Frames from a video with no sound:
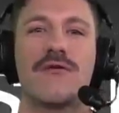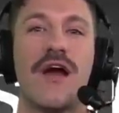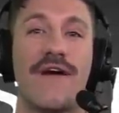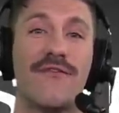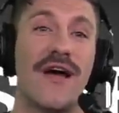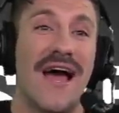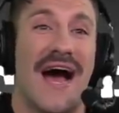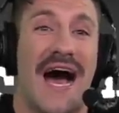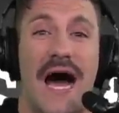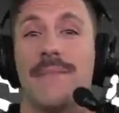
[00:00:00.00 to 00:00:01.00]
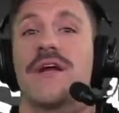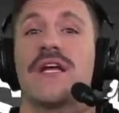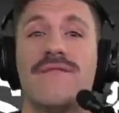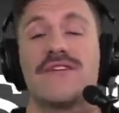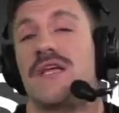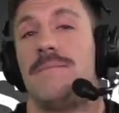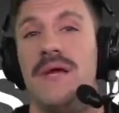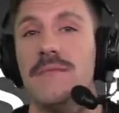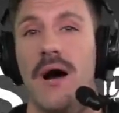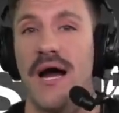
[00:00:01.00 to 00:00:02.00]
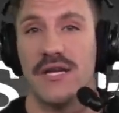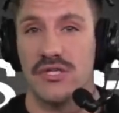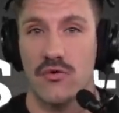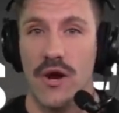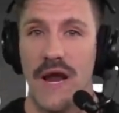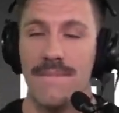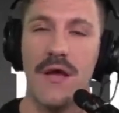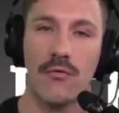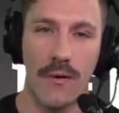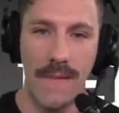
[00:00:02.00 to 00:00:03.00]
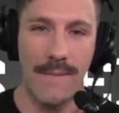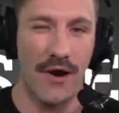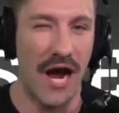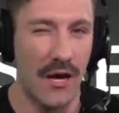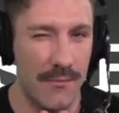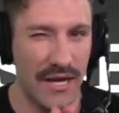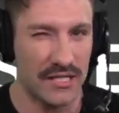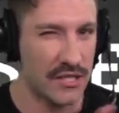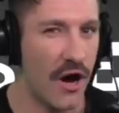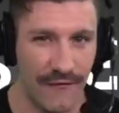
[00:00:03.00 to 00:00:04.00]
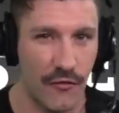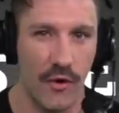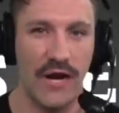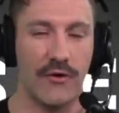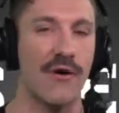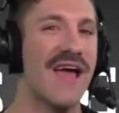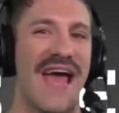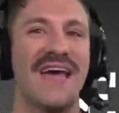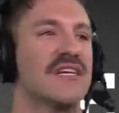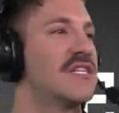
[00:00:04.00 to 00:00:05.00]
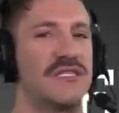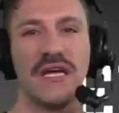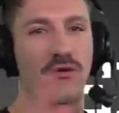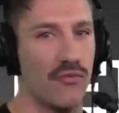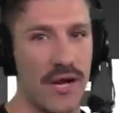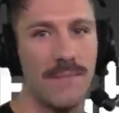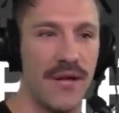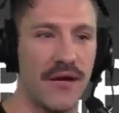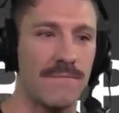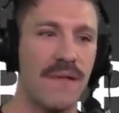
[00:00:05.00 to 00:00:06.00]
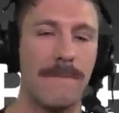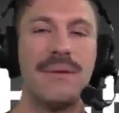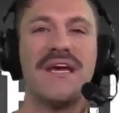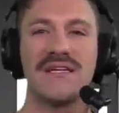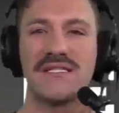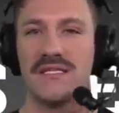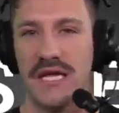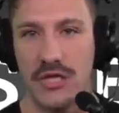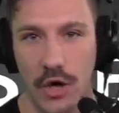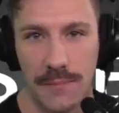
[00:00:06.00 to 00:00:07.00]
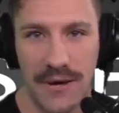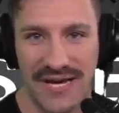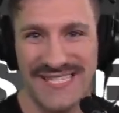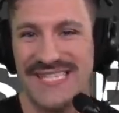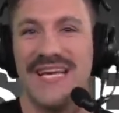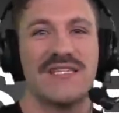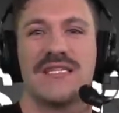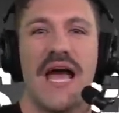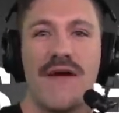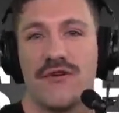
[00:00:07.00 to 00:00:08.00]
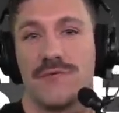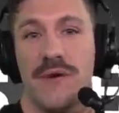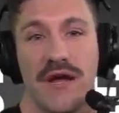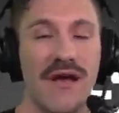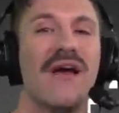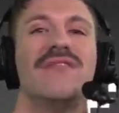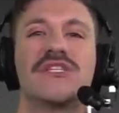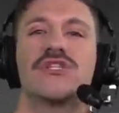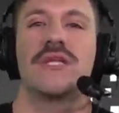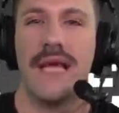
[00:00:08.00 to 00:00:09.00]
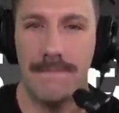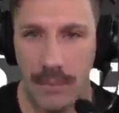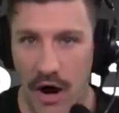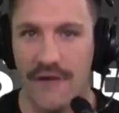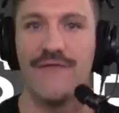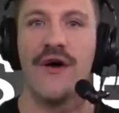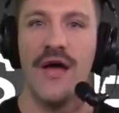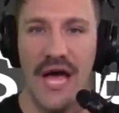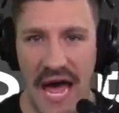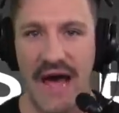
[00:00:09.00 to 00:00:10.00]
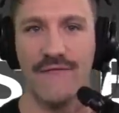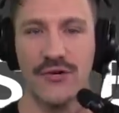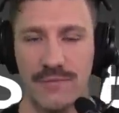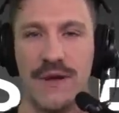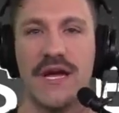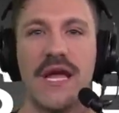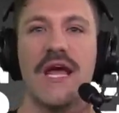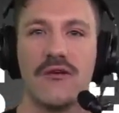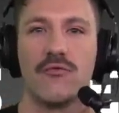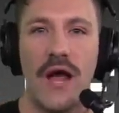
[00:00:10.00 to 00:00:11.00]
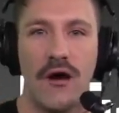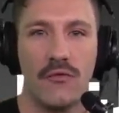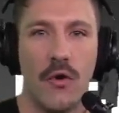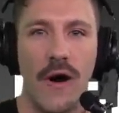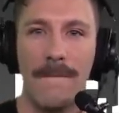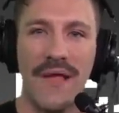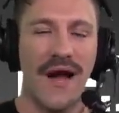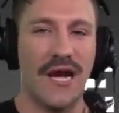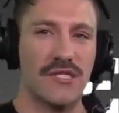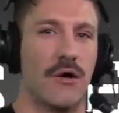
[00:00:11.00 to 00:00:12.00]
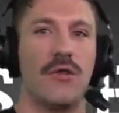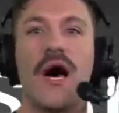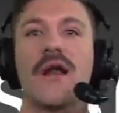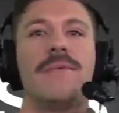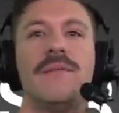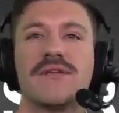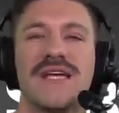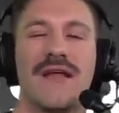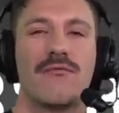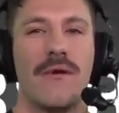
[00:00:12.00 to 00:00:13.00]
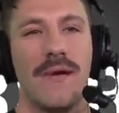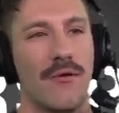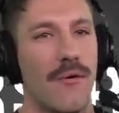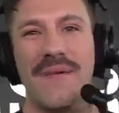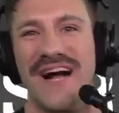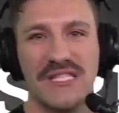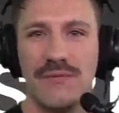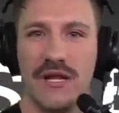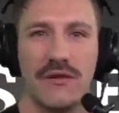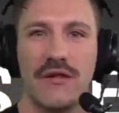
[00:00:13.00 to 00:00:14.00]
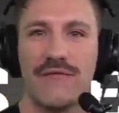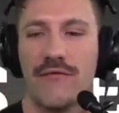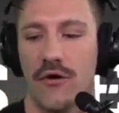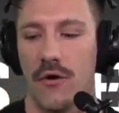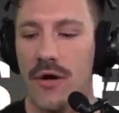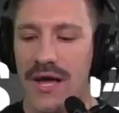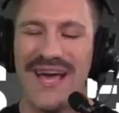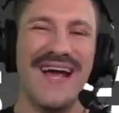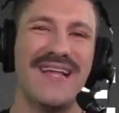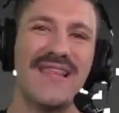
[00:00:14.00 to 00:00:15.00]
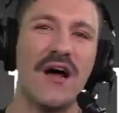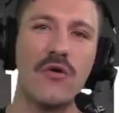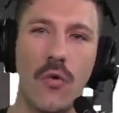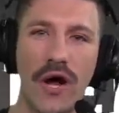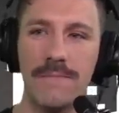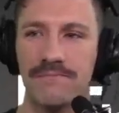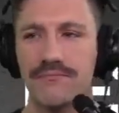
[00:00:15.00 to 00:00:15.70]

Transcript: or F. I'm going to give this a B minus grade. Remember, I am a tough grader. A is it's a great pick, B is it's a good pick, C it's an average pick. This is an above average pick in round one. I saw a lot of people saying it reminds me of Cleveland Furl. Not quite.